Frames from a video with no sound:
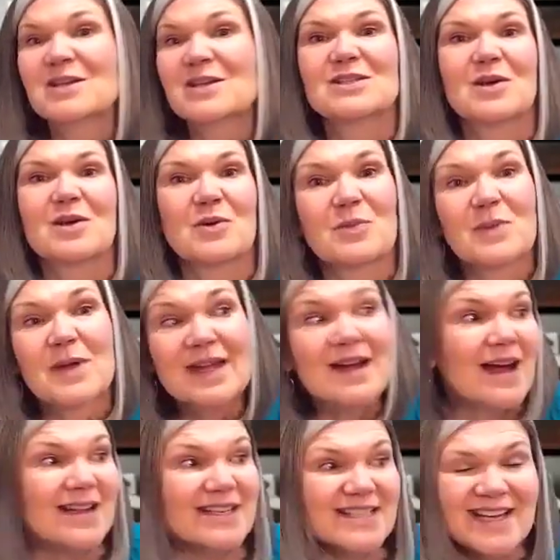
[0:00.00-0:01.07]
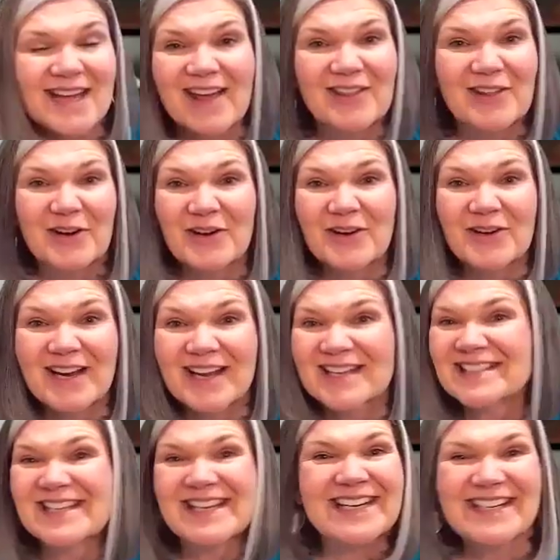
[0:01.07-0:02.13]
So we got together
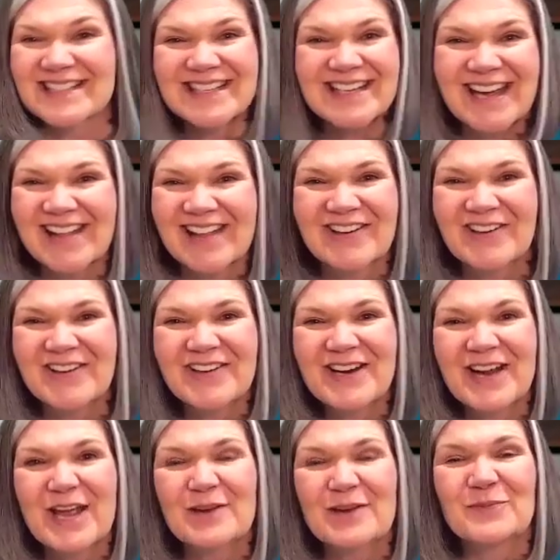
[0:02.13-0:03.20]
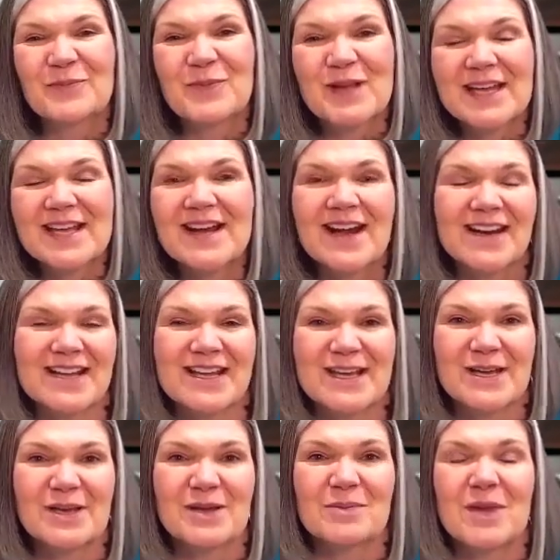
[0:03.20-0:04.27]
and did it together, and we got
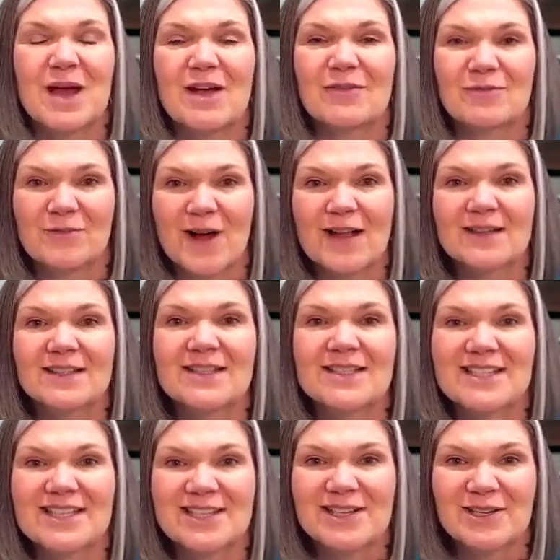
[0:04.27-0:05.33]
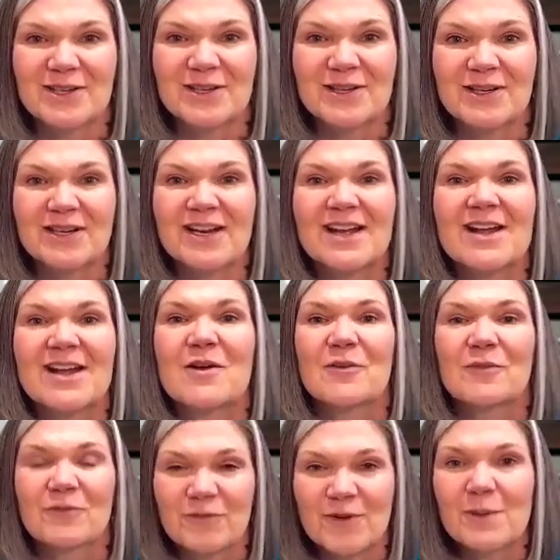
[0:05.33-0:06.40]
him a volunteer
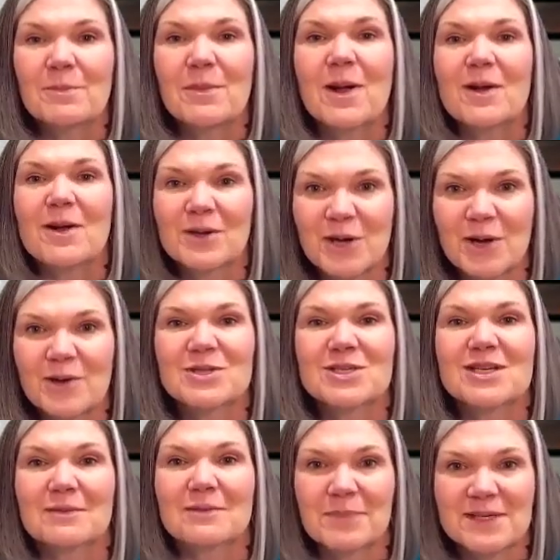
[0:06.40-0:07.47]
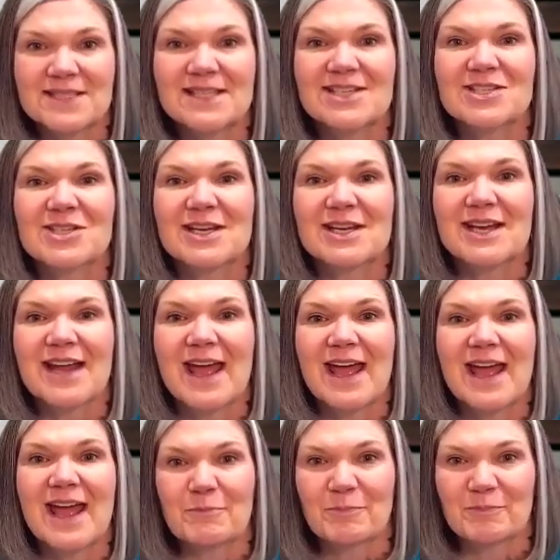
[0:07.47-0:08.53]
football coaching position
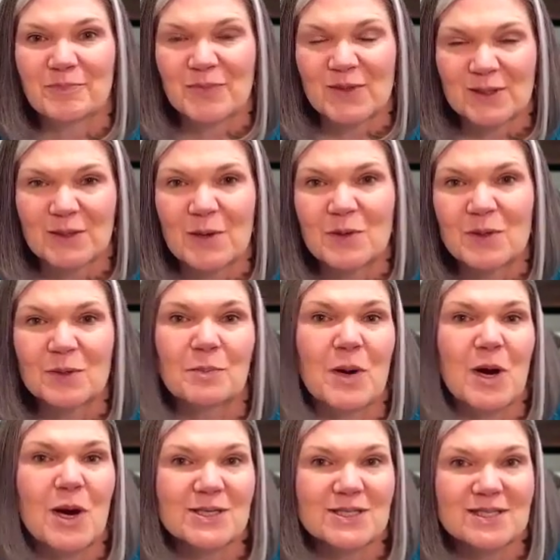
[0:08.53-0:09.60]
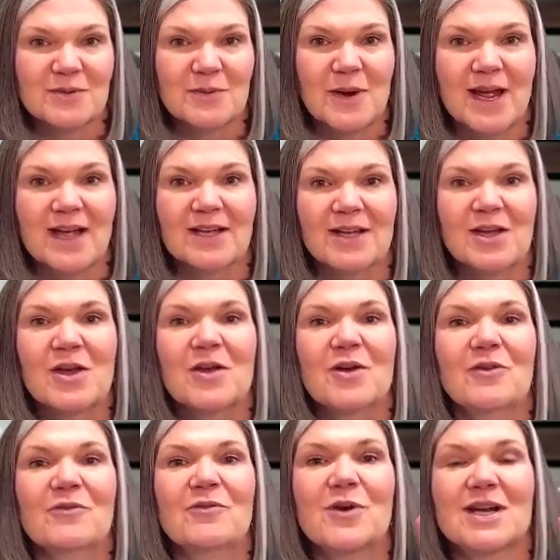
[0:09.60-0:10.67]
at the local Parks and Rec
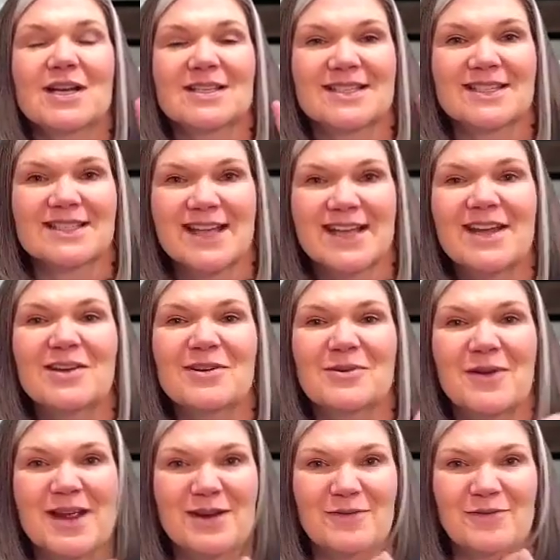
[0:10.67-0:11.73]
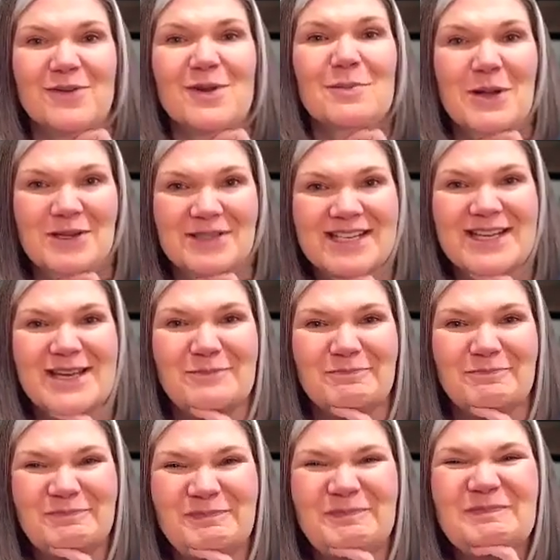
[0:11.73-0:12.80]
for a second grade football
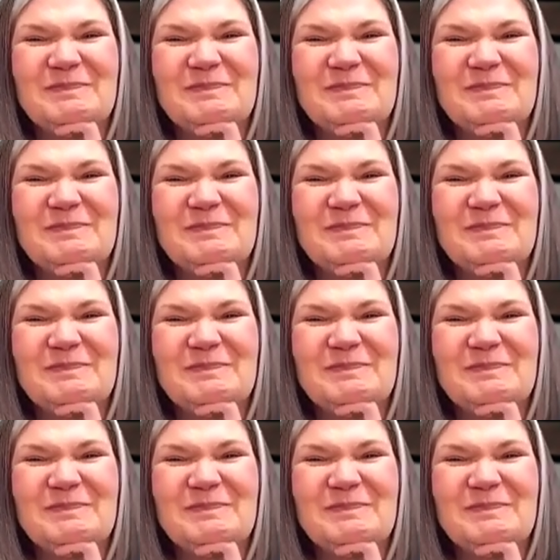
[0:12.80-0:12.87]
team.